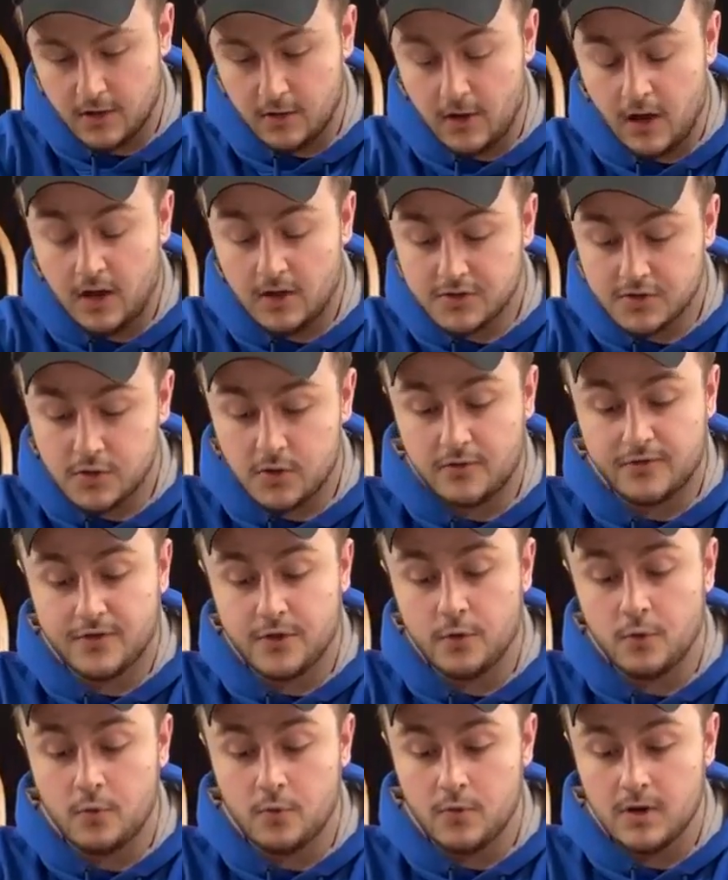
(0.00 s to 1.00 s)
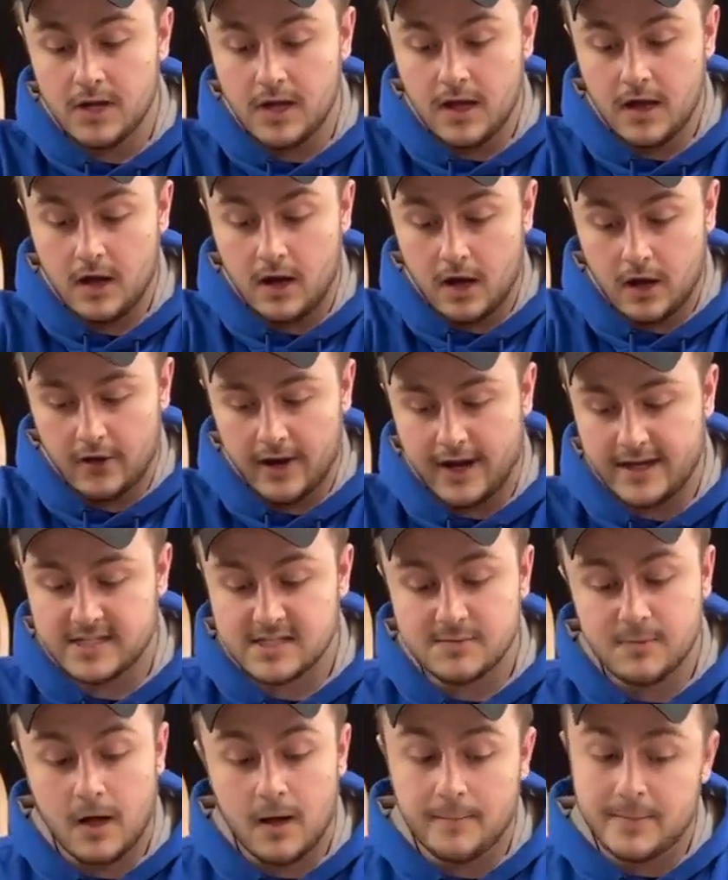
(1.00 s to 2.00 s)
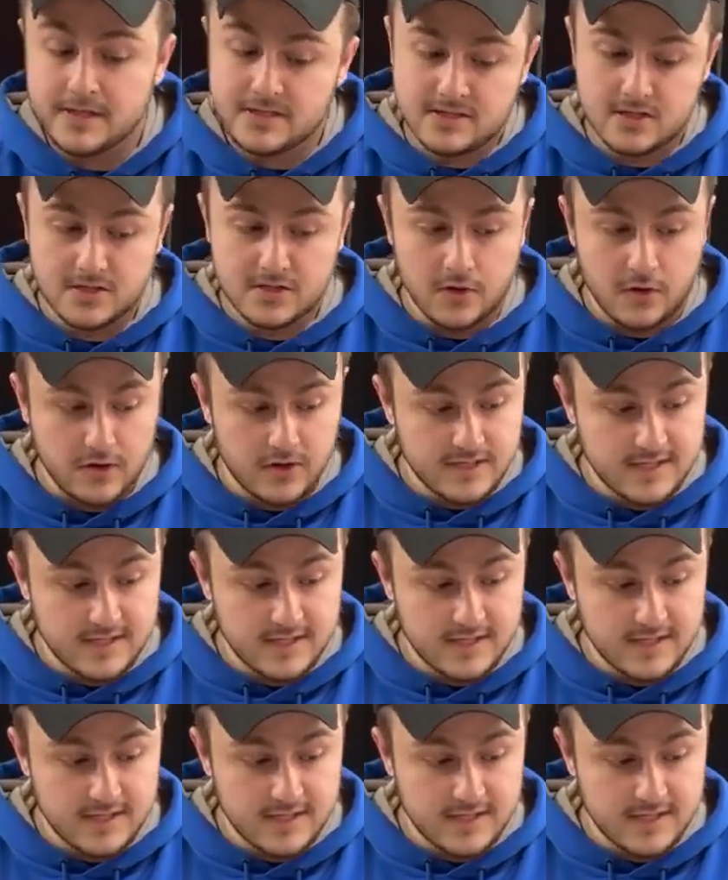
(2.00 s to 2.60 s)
also, if you are a small business owner,